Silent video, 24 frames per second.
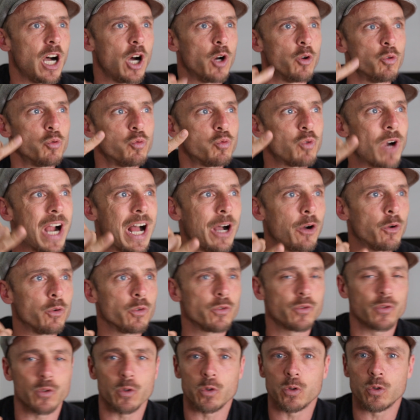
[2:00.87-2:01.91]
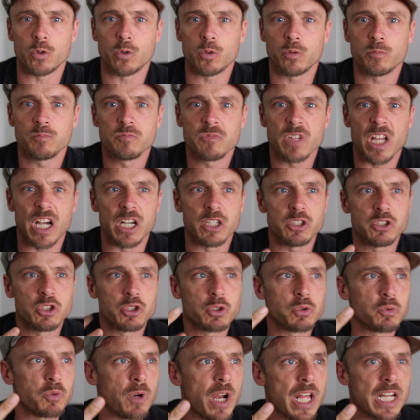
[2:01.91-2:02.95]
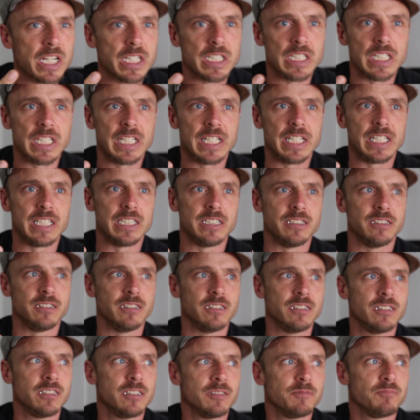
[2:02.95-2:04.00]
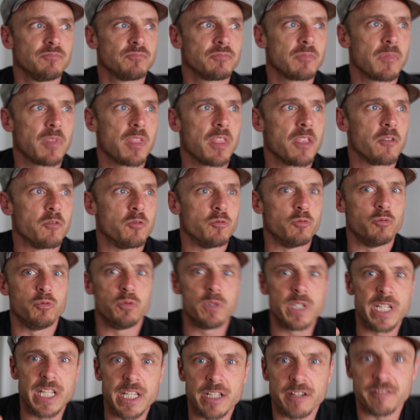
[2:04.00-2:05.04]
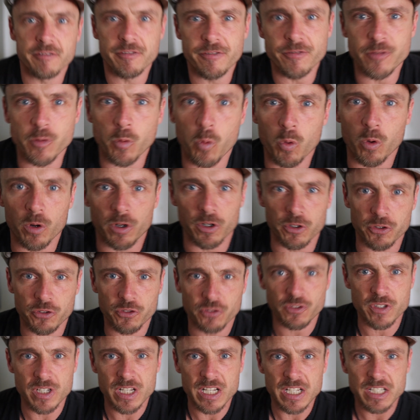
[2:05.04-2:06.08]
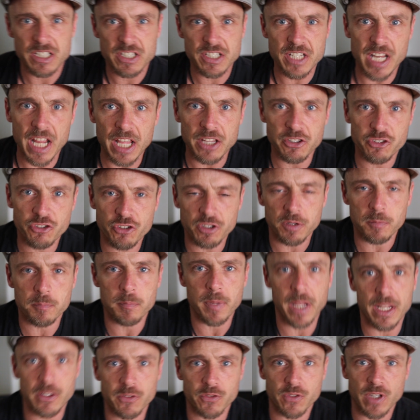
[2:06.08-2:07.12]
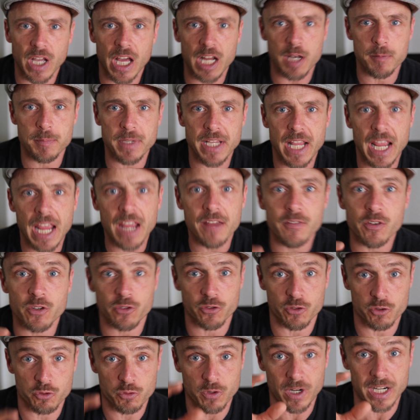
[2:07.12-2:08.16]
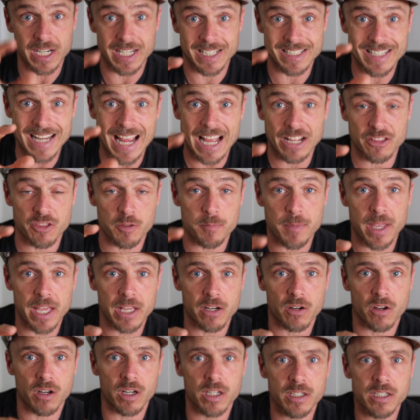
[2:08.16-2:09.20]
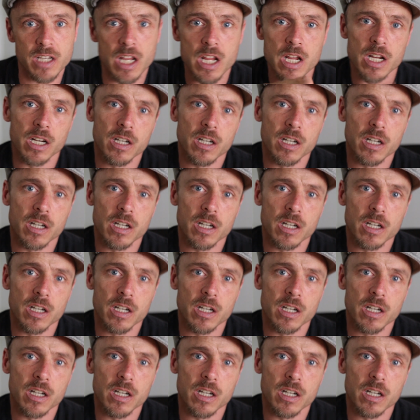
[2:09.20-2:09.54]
arousal, adrenaline, reinforced, tension-based kind of behaviors and trying to attack them head on,